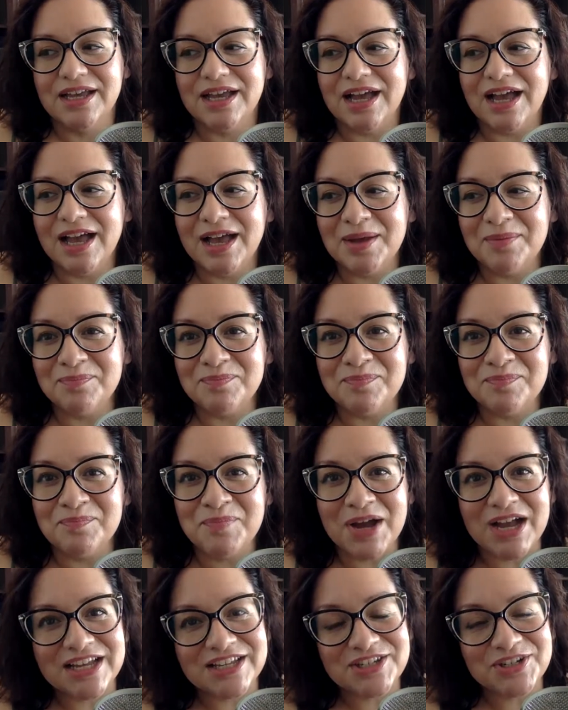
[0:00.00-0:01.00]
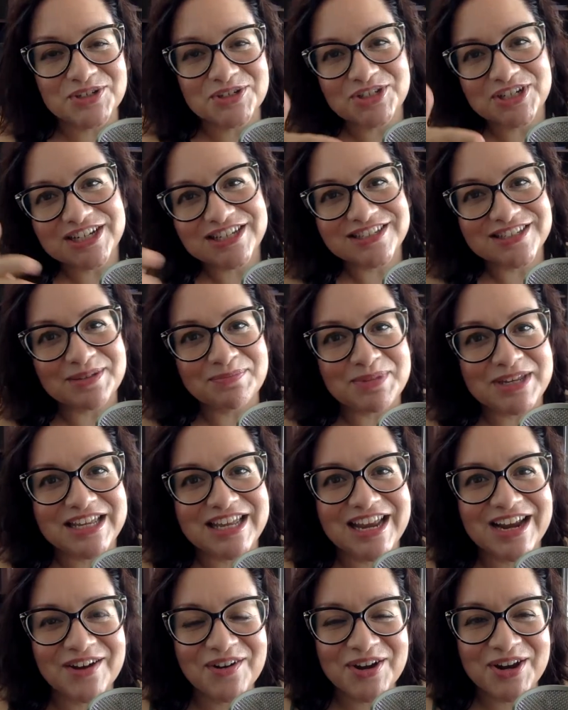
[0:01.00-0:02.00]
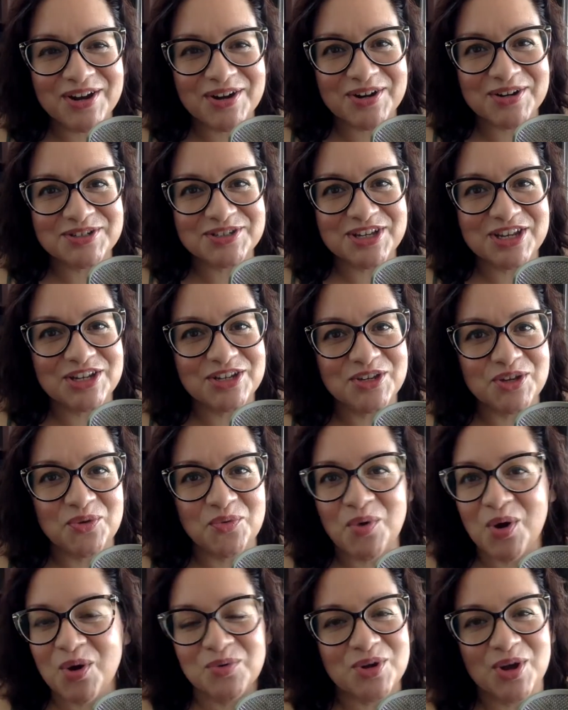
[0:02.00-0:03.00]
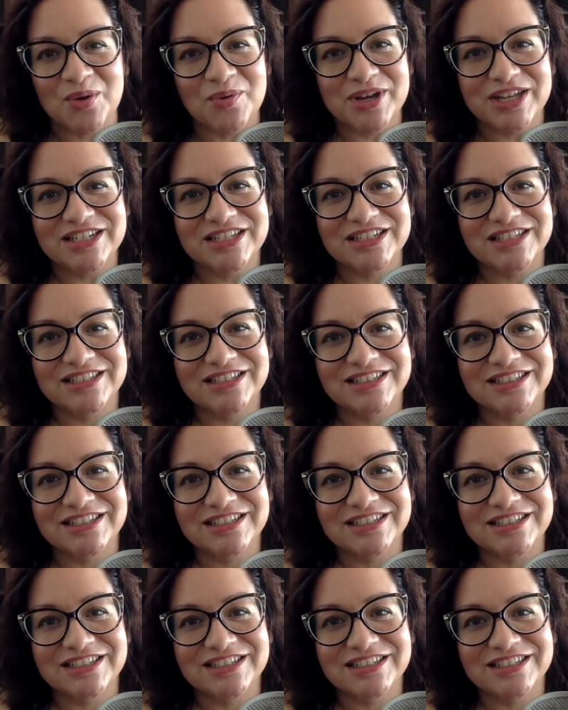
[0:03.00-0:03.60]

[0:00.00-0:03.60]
But your chickens can be carriers and you won't know it.